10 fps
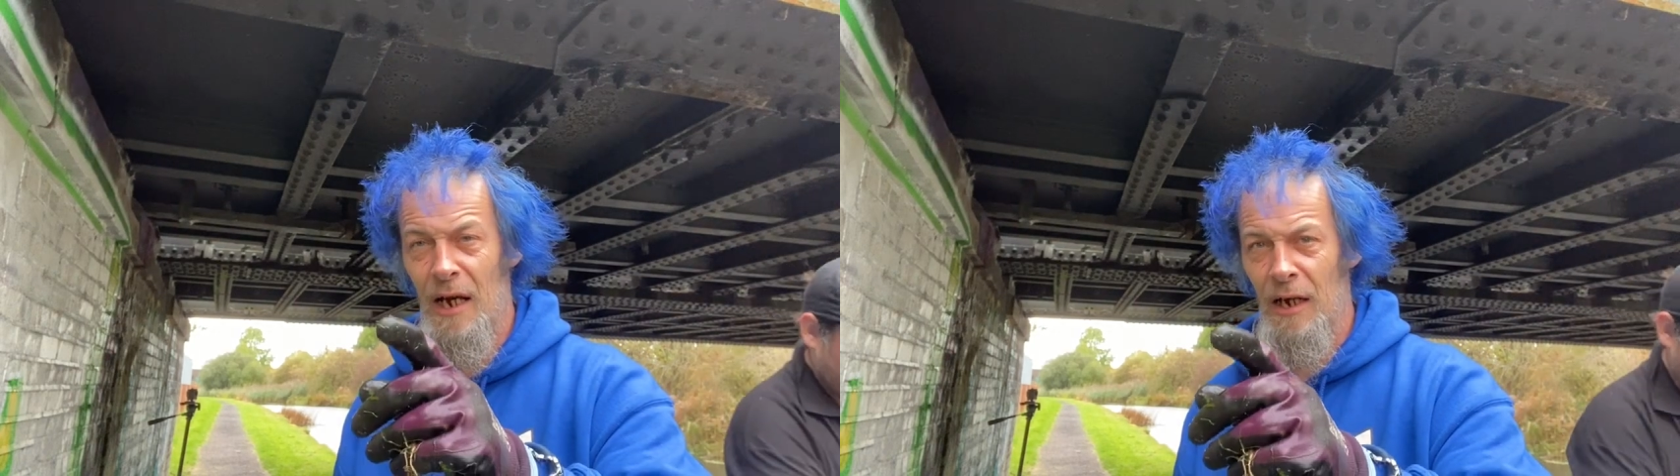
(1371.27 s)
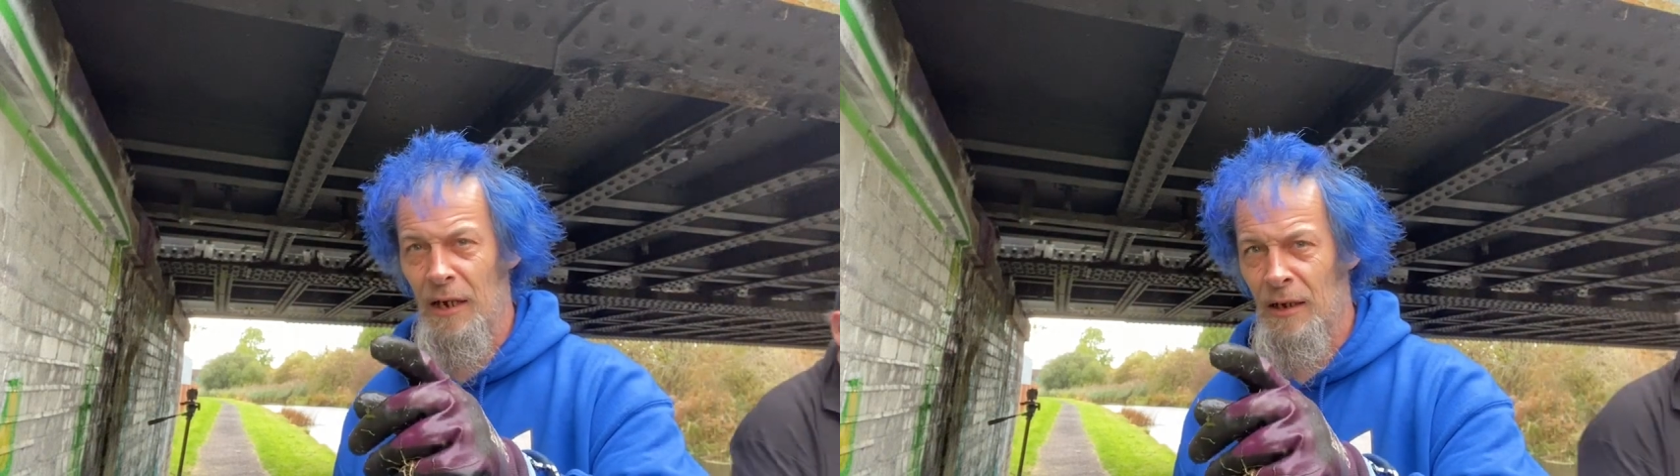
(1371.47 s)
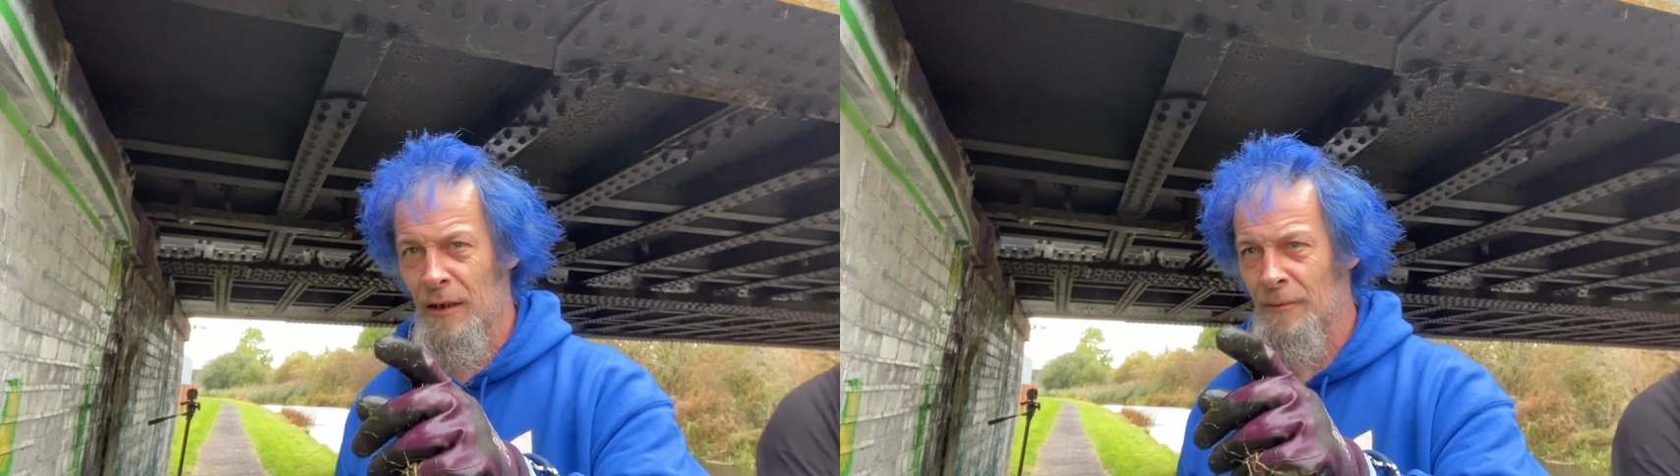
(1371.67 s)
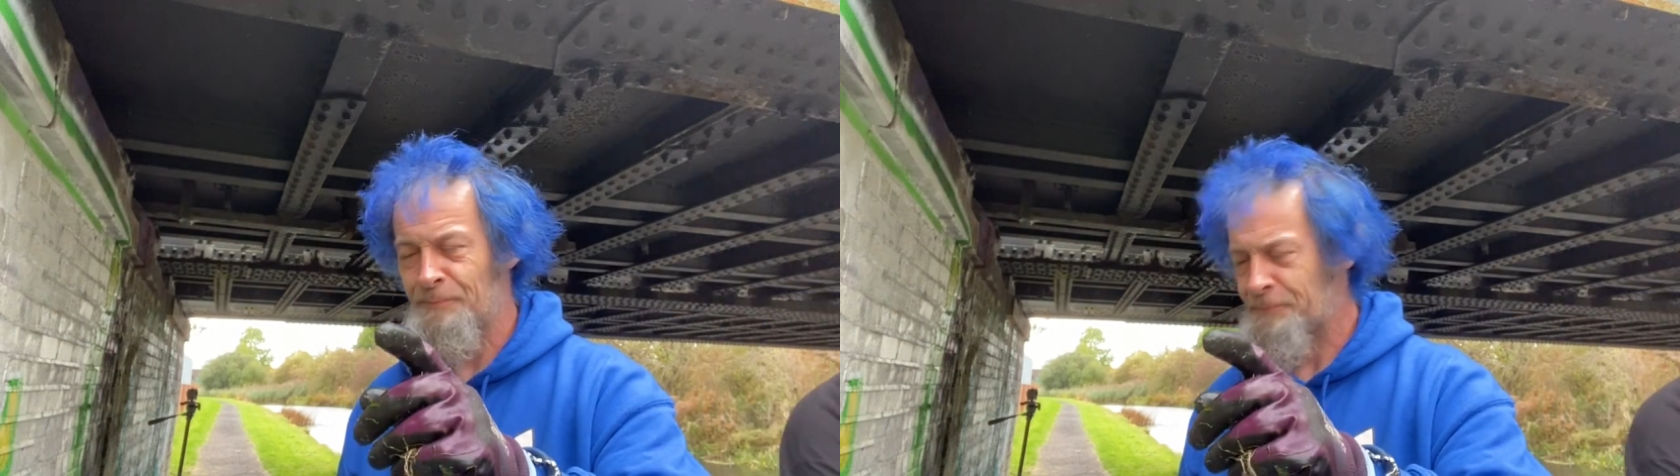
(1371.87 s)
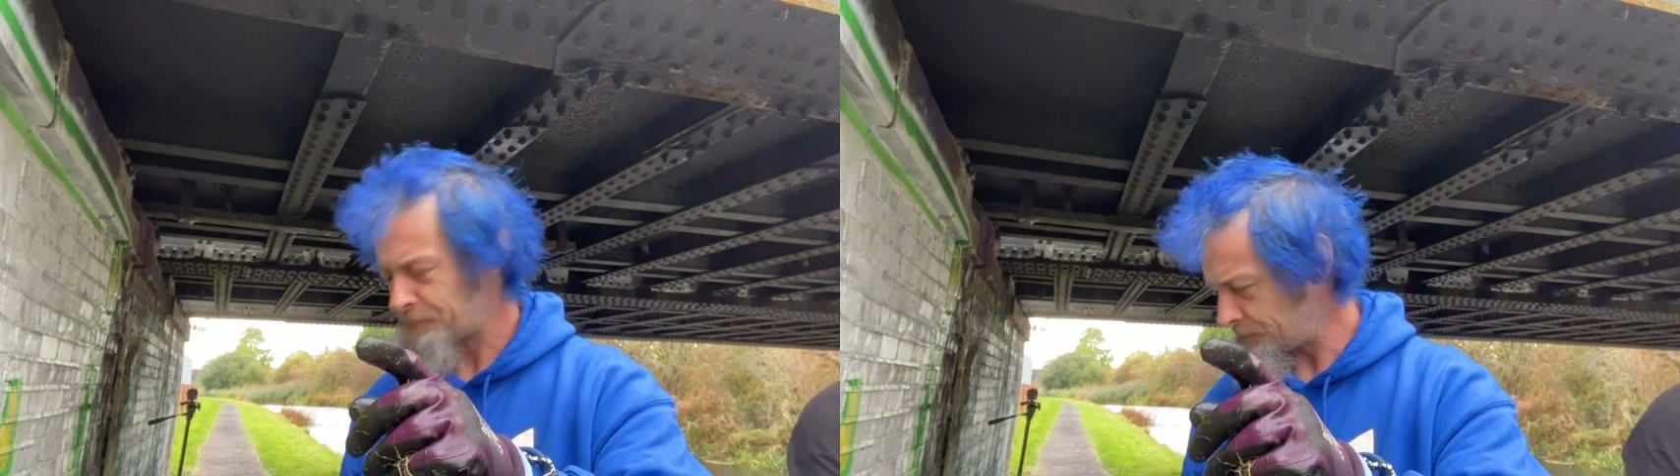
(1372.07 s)
uh,
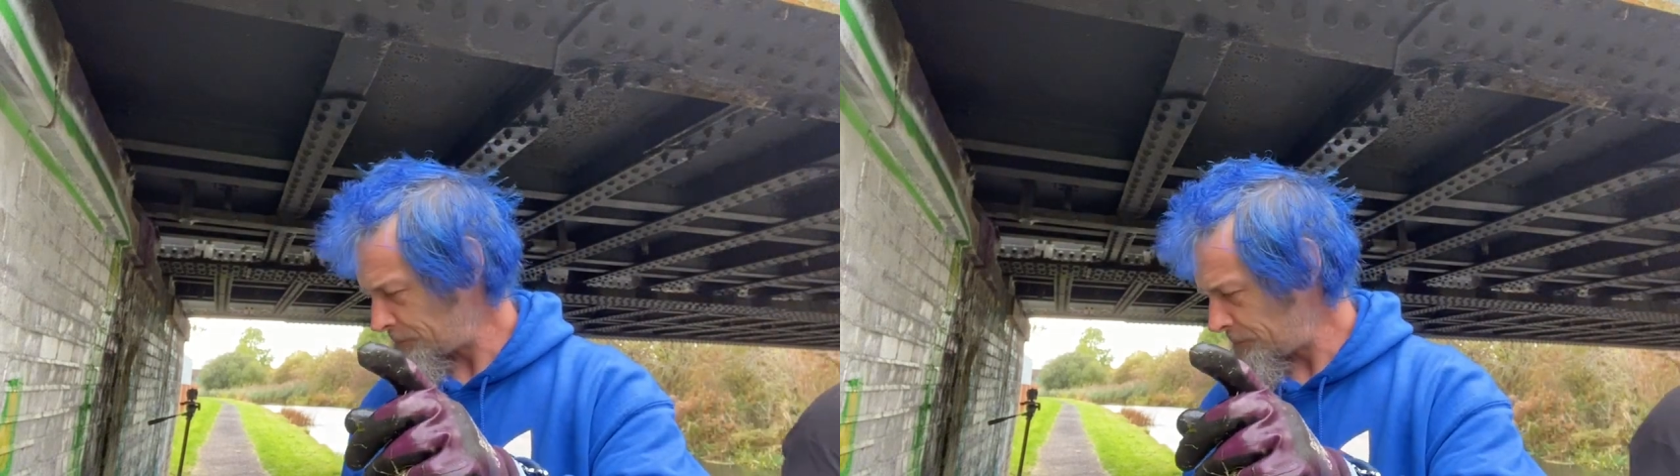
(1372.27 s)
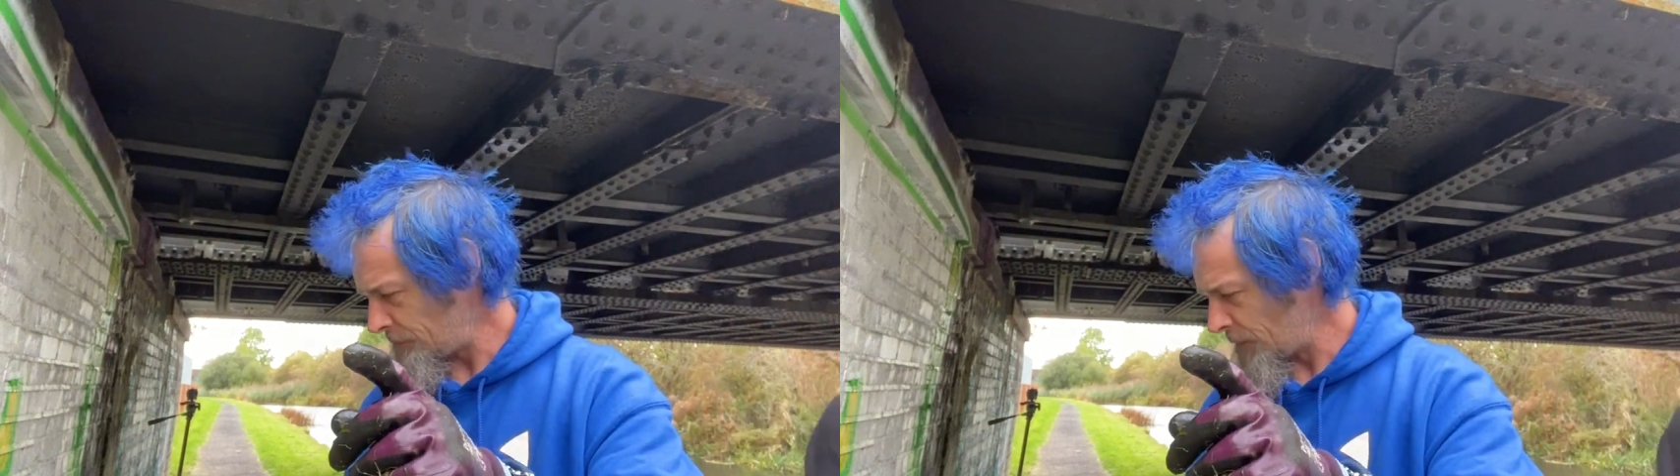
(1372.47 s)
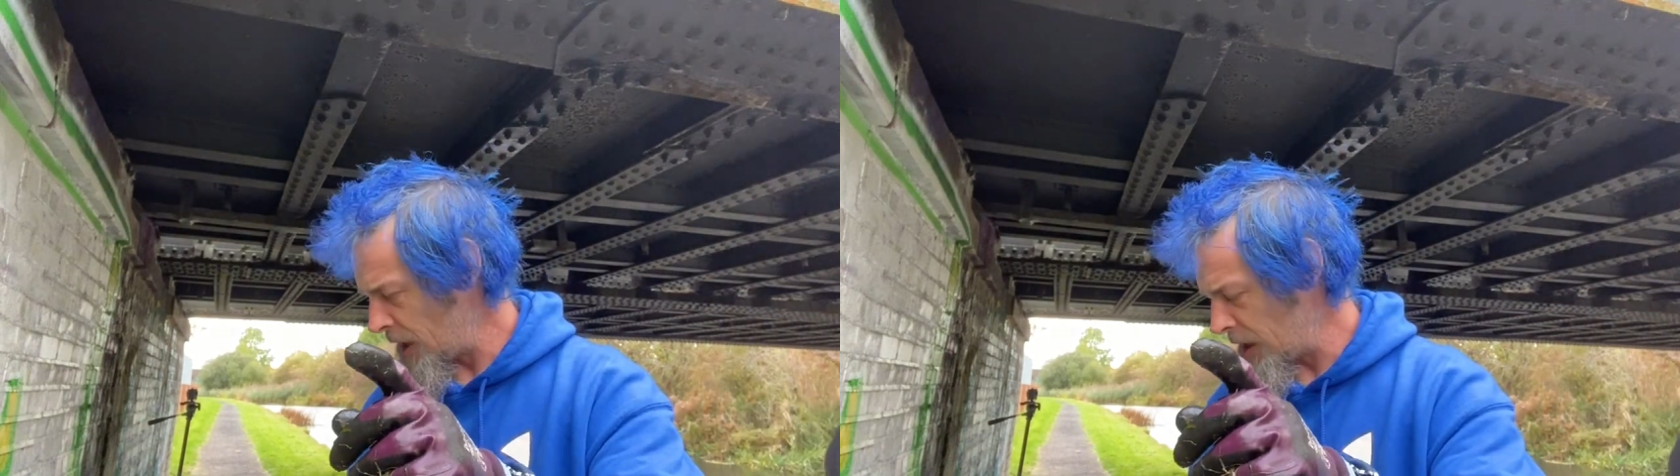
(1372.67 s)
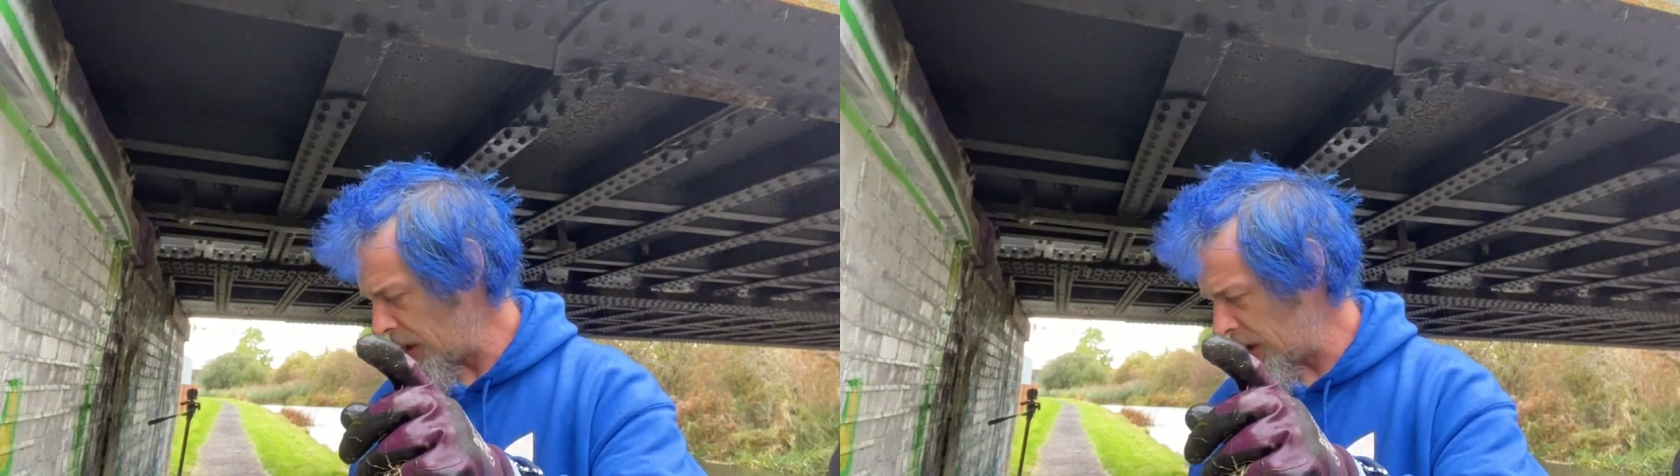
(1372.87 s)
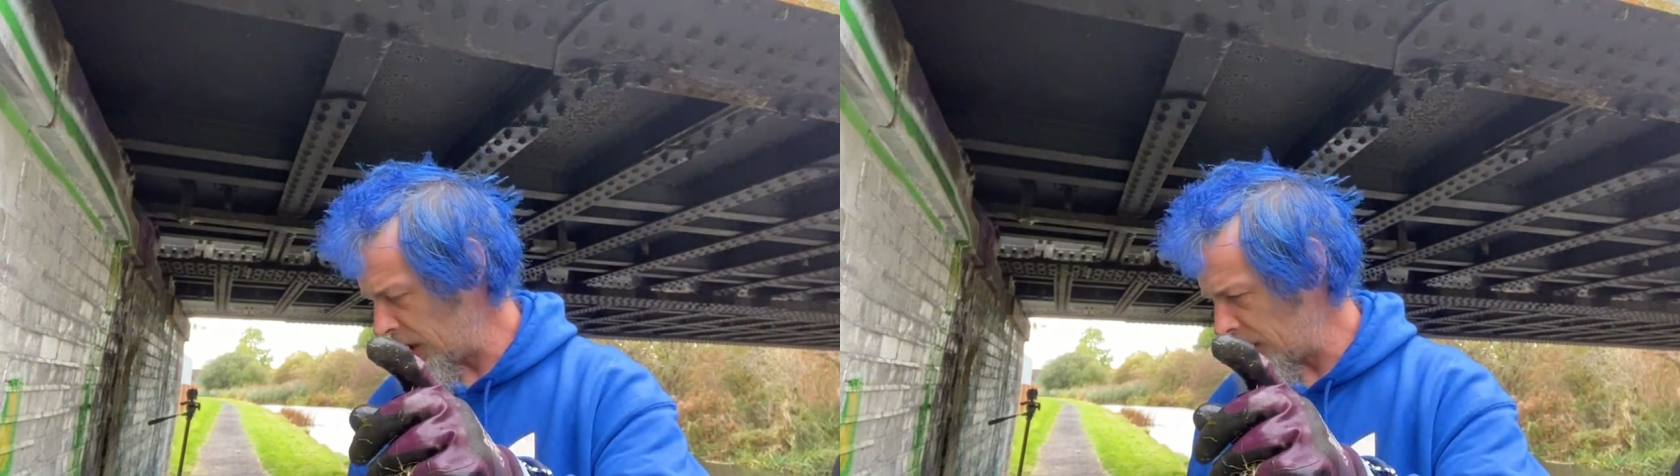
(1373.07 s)

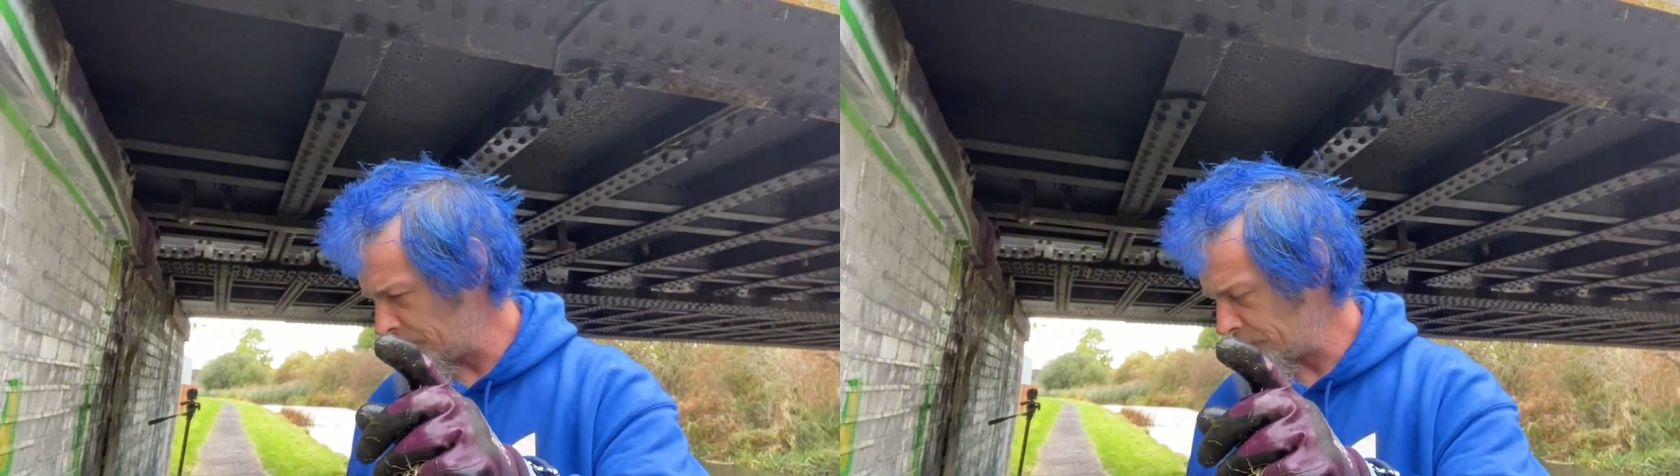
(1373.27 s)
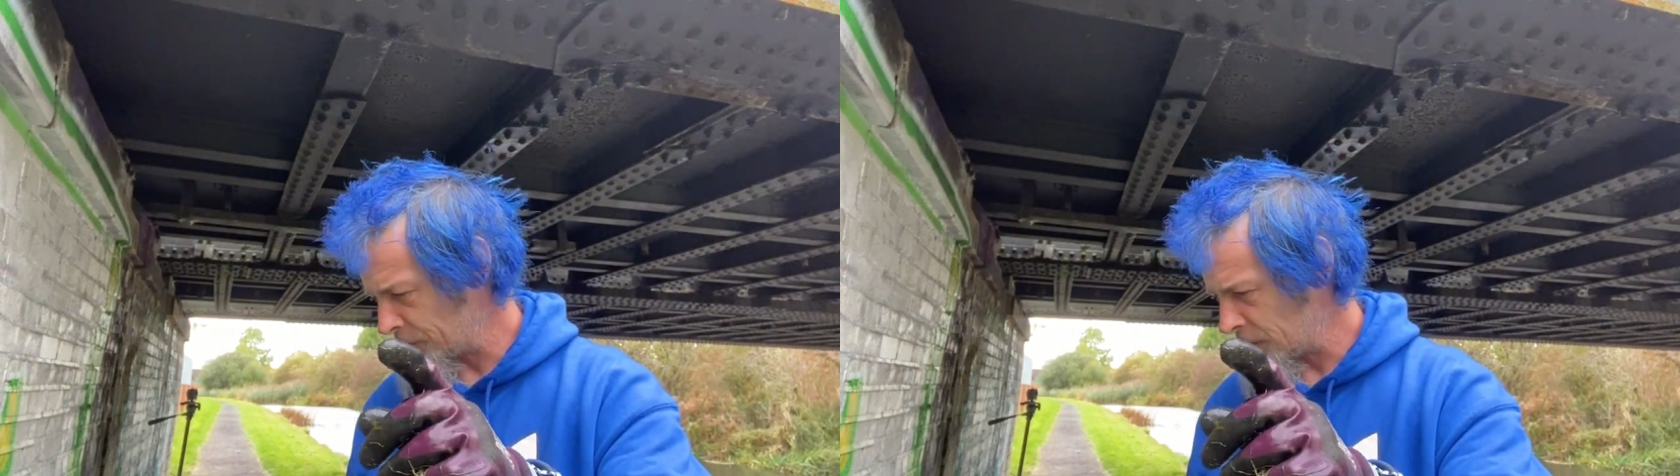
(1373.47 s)
um,